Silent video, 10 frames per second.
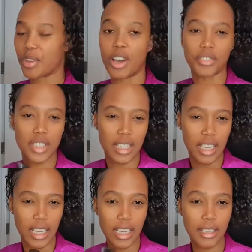
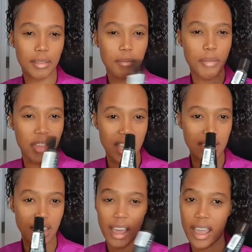obviously
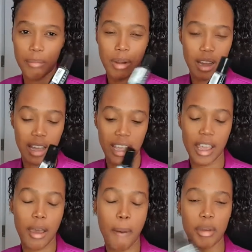this I
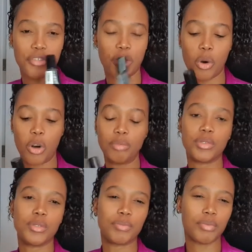apply before.
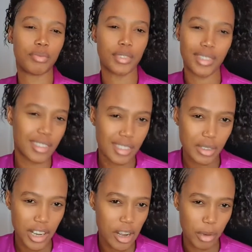This is
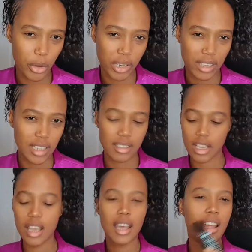why you know I'm not good at this.
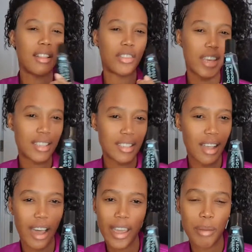This
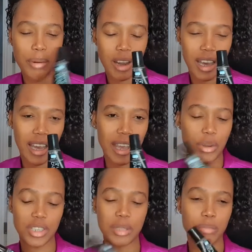I apply,
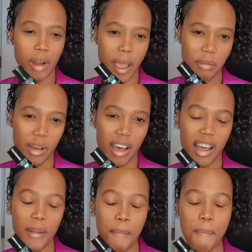which is a
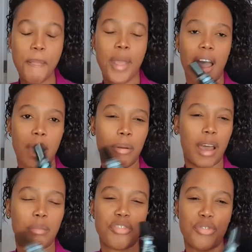primer. I
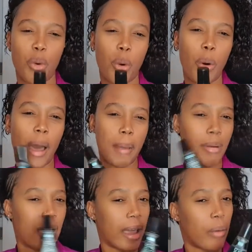apply before I
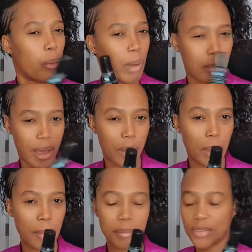apply all my
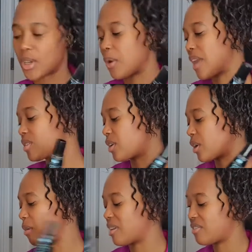makeup. So that's going to
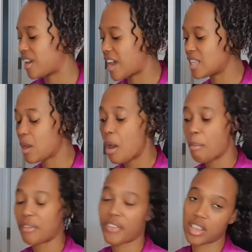go on my face.
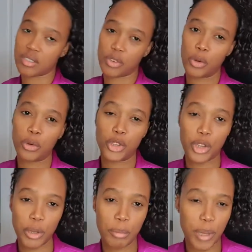But first of all, you
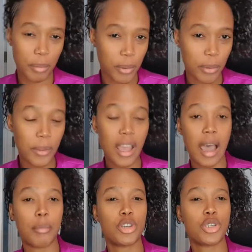know, people,
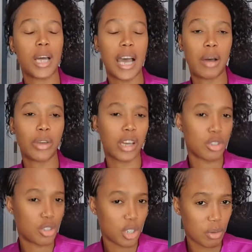I'm not sure how
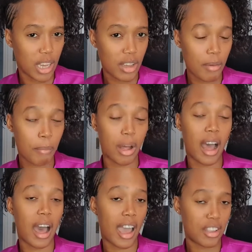girls do it,
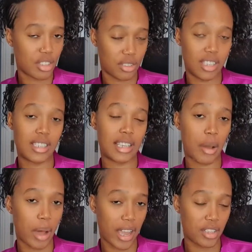but this is
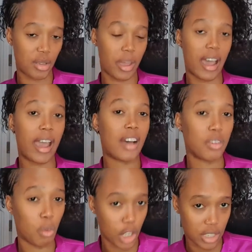how I do it. I have a
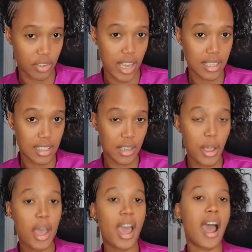wash first,
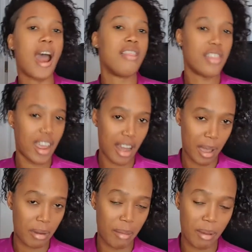and then I
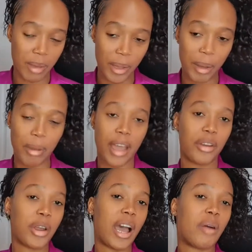apply my makeup. I
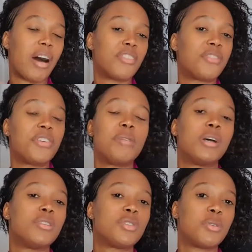don't know how other
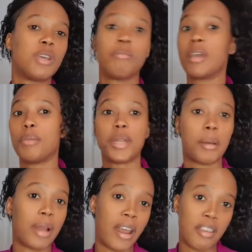females do it. Maybe they
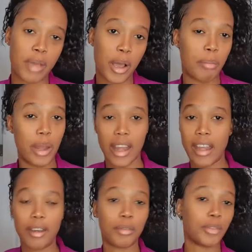apply their makeup and
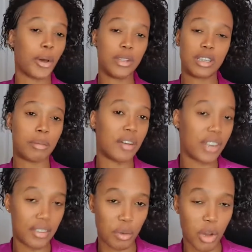then go into the bath
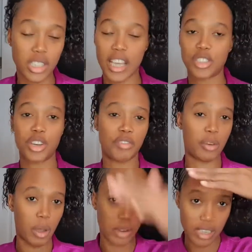and have a wash. I don't know if they
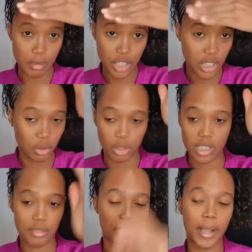wear one of them shields or
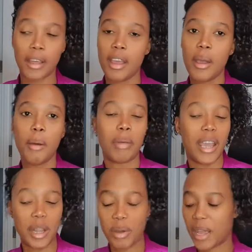something. But
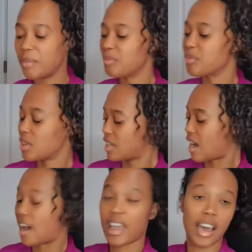anyway,
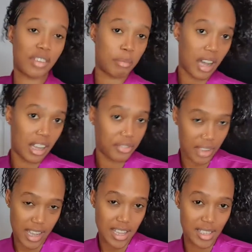I have a bath
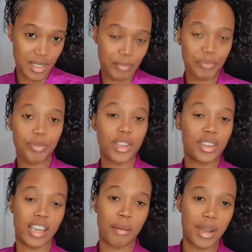first,
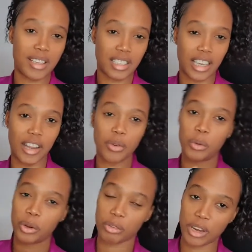get my skin
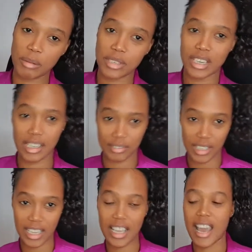all creamed and
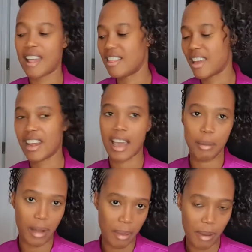lovely, and then I
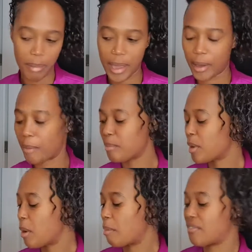apply my makeup.
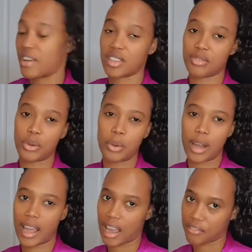But first of all,
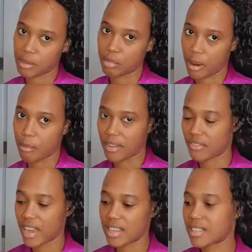I have to prep my
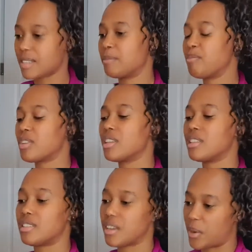face.
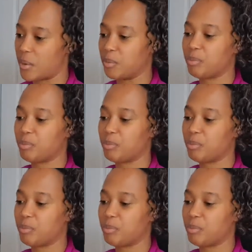So